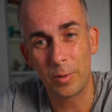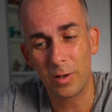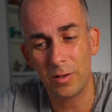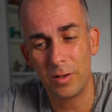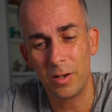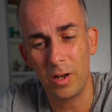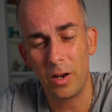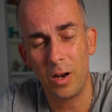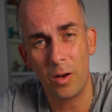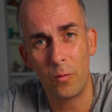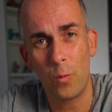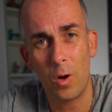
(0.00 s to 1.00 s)
because there's not a
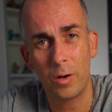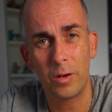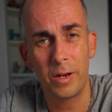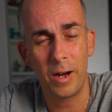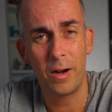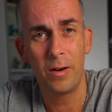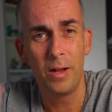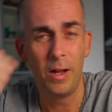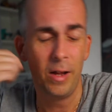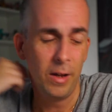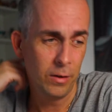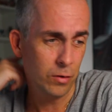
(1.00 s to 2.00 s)
lot of water there.
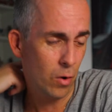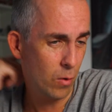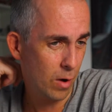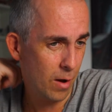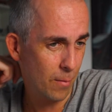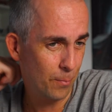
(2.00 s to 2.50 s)
So